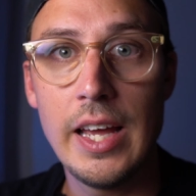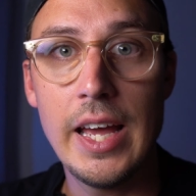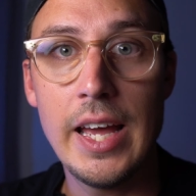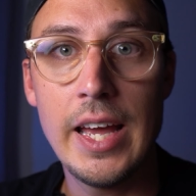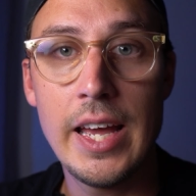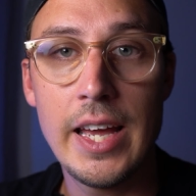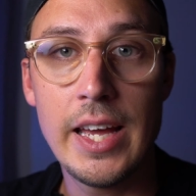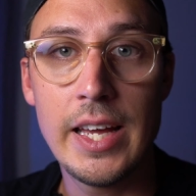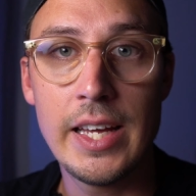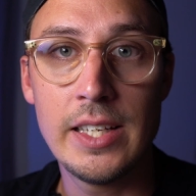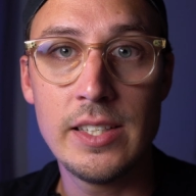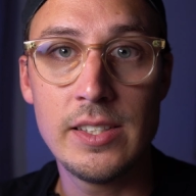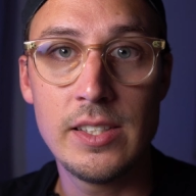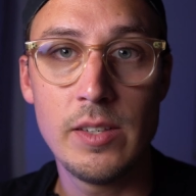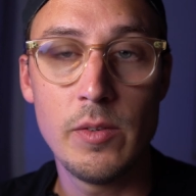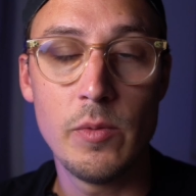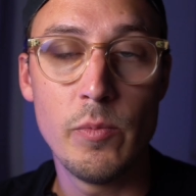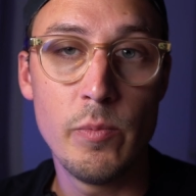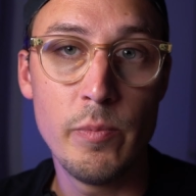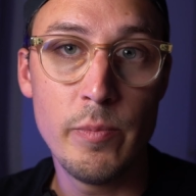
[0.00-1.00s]
and
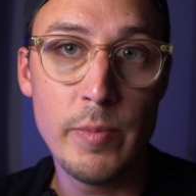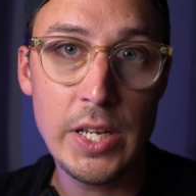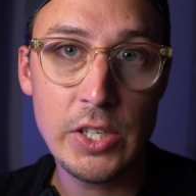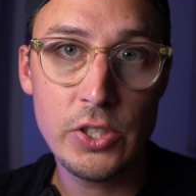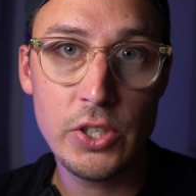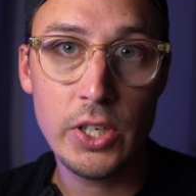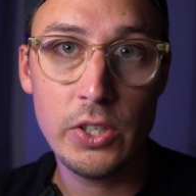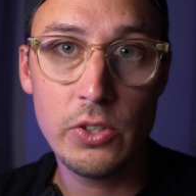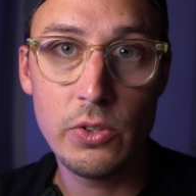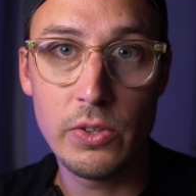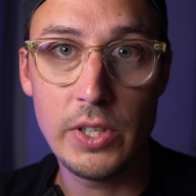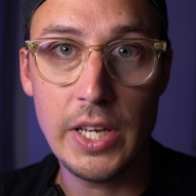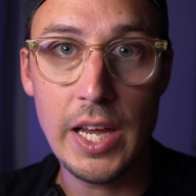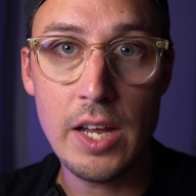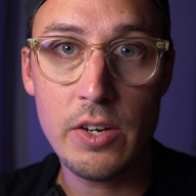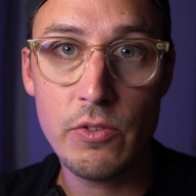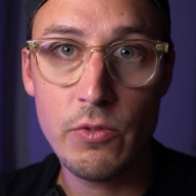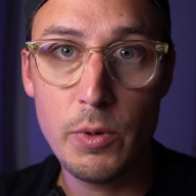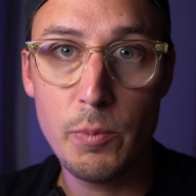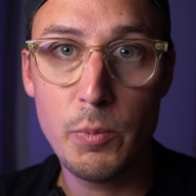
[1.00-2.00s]
matching to the
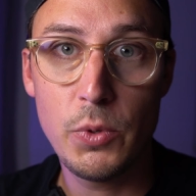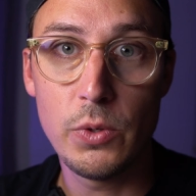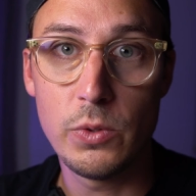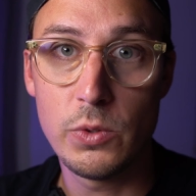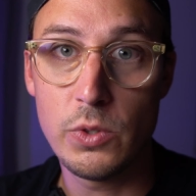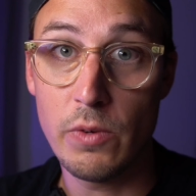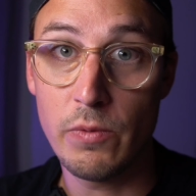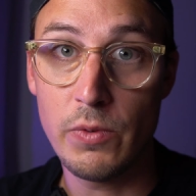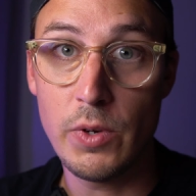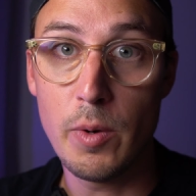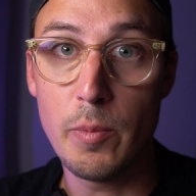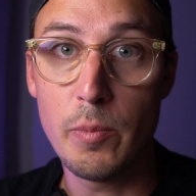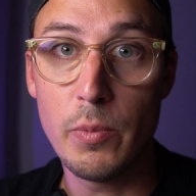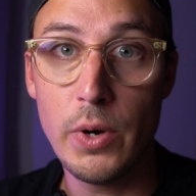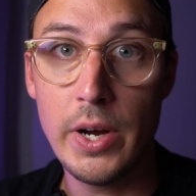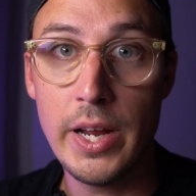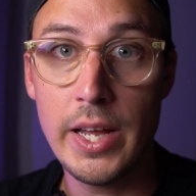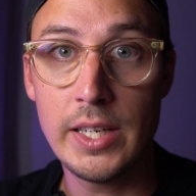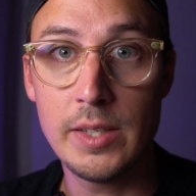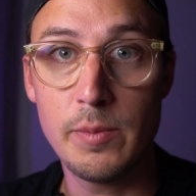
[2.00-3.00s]
attributes of your
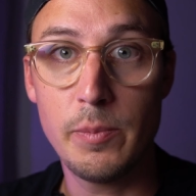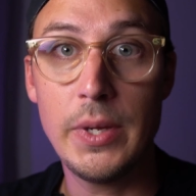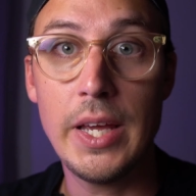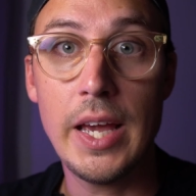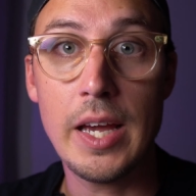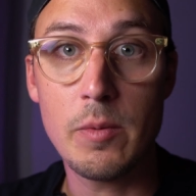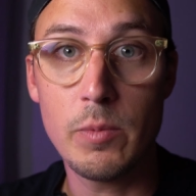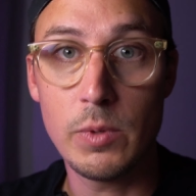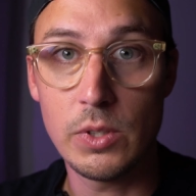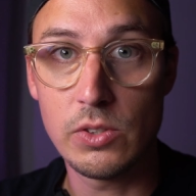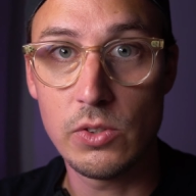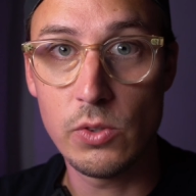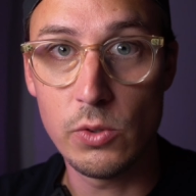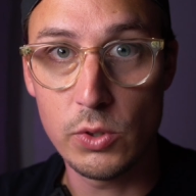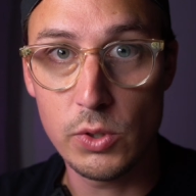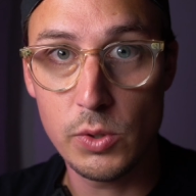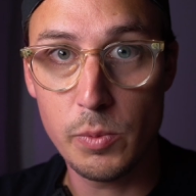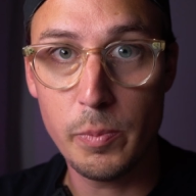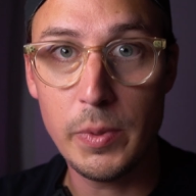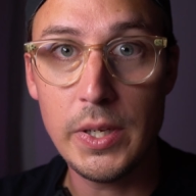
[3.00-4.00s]
brand, be able to
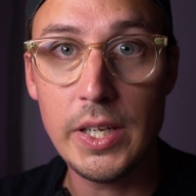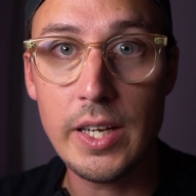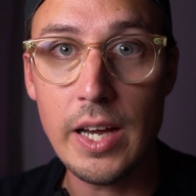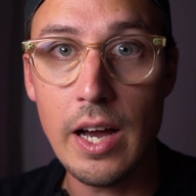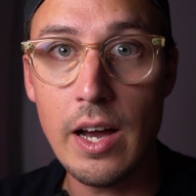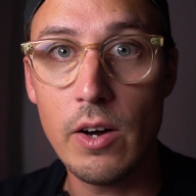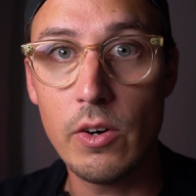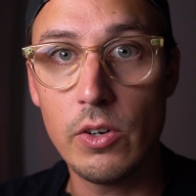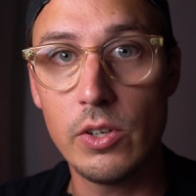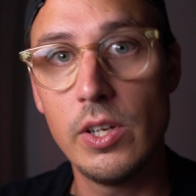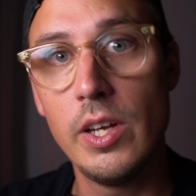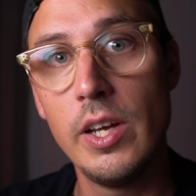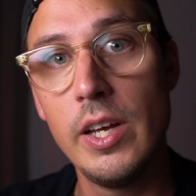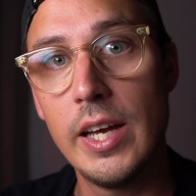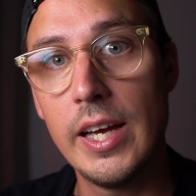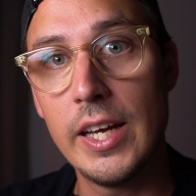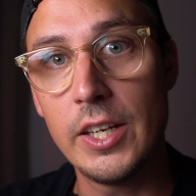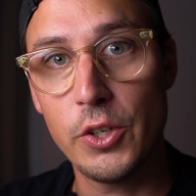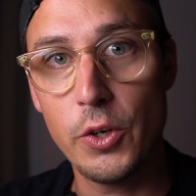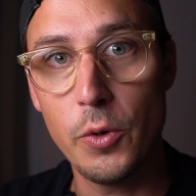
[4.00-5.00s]
speak out
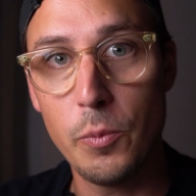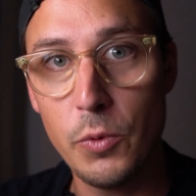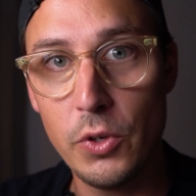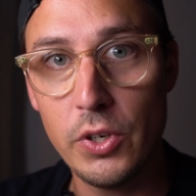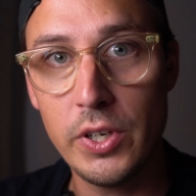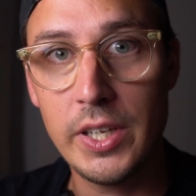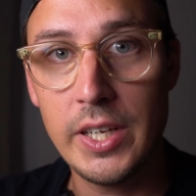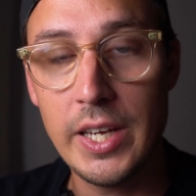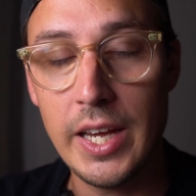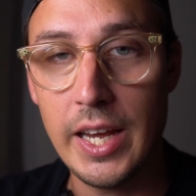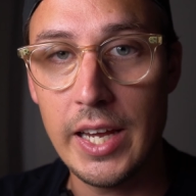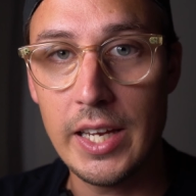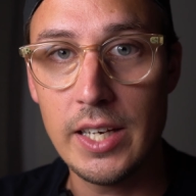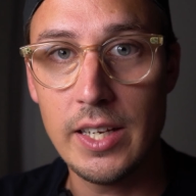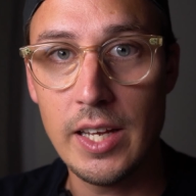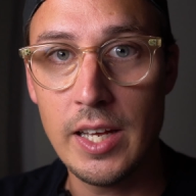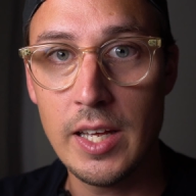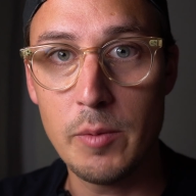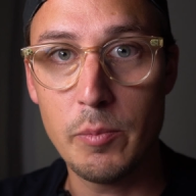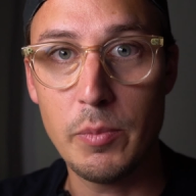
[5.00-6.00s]
and communicate
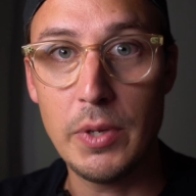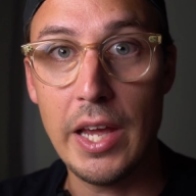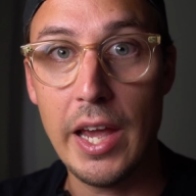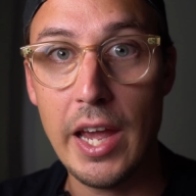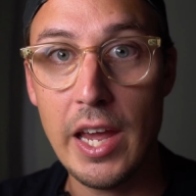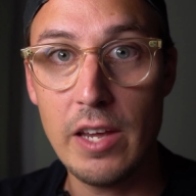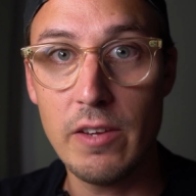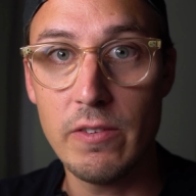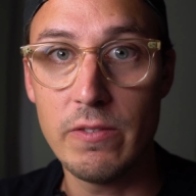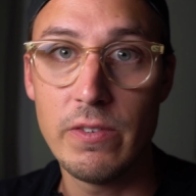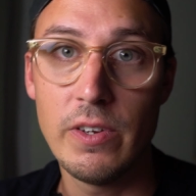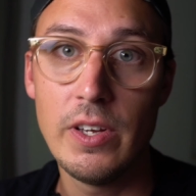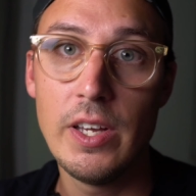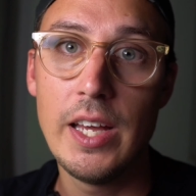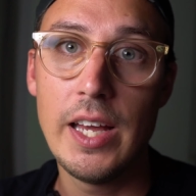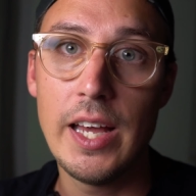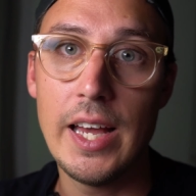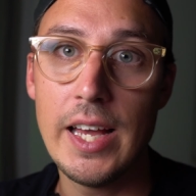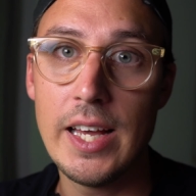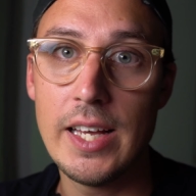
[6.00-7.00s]
and behave
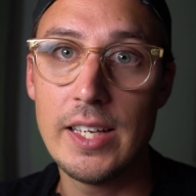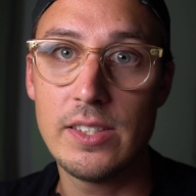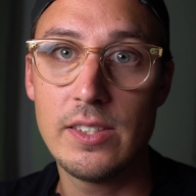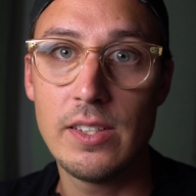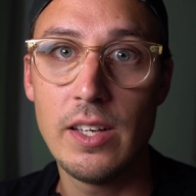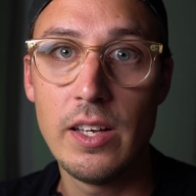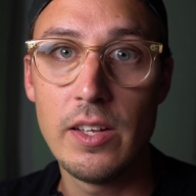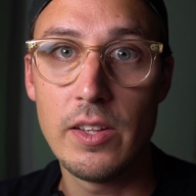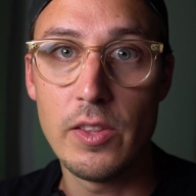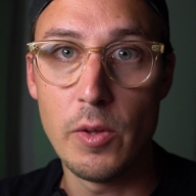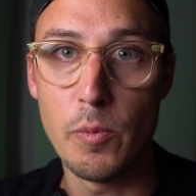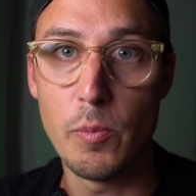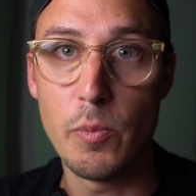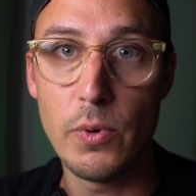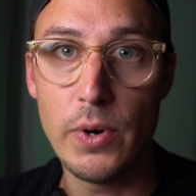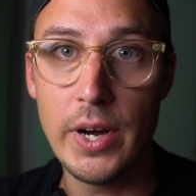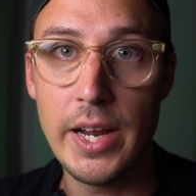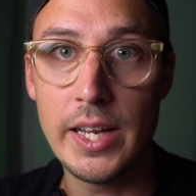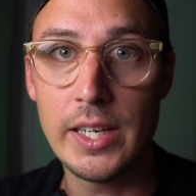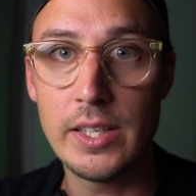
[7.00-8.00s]
as the
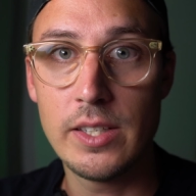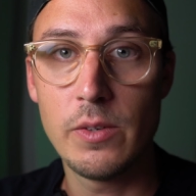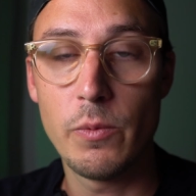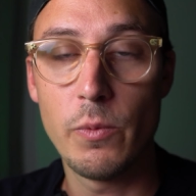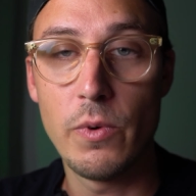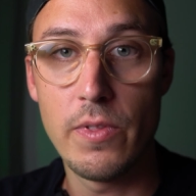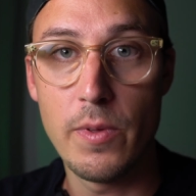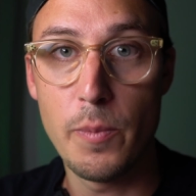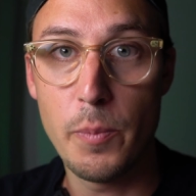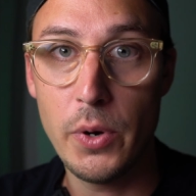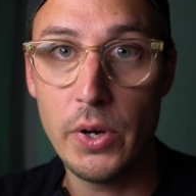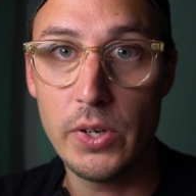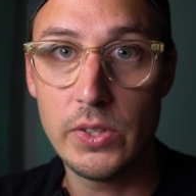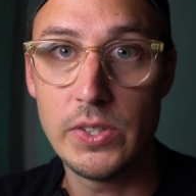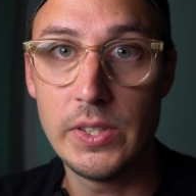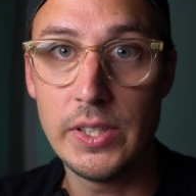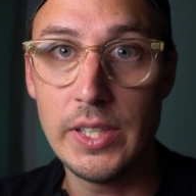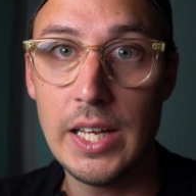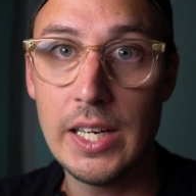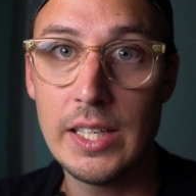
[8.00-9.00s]
brand with a
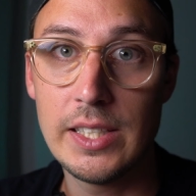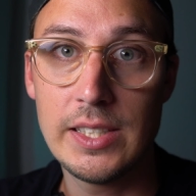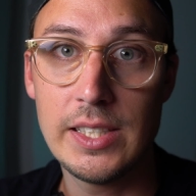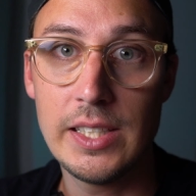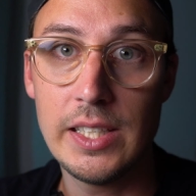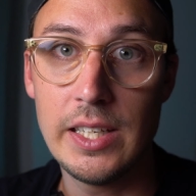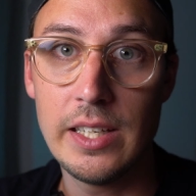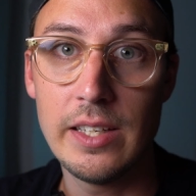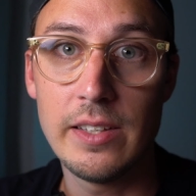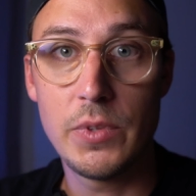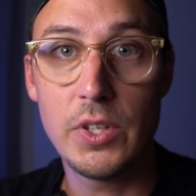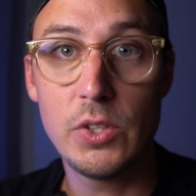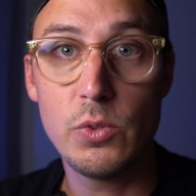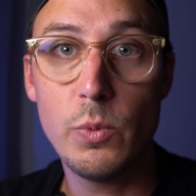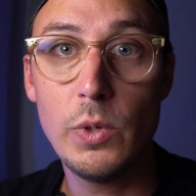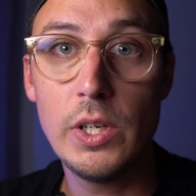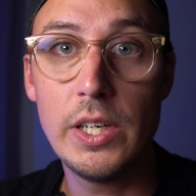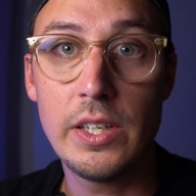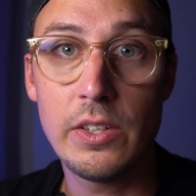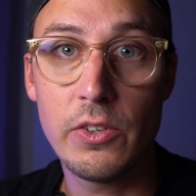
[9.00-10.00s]
personality. This
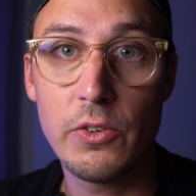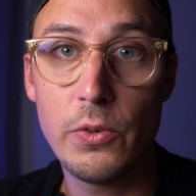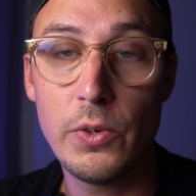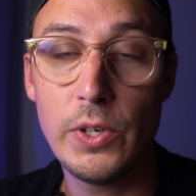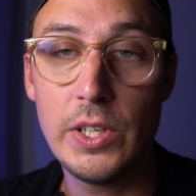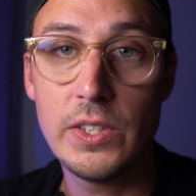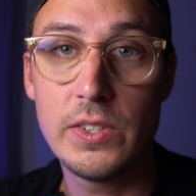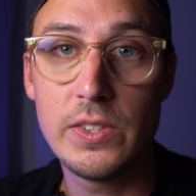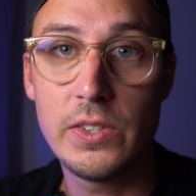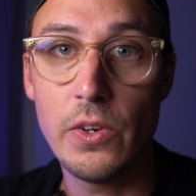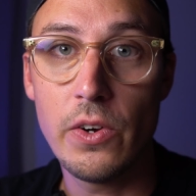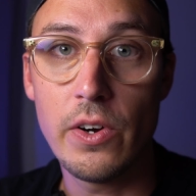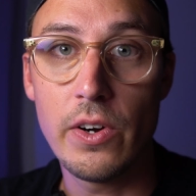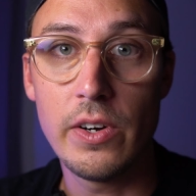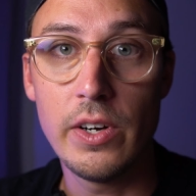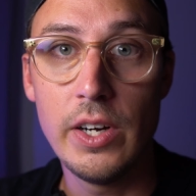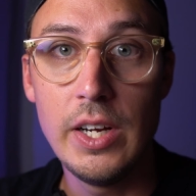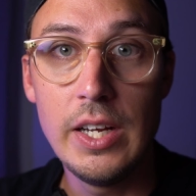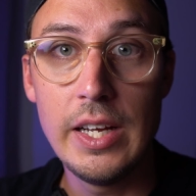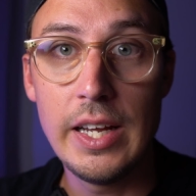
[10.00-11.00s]
will increase your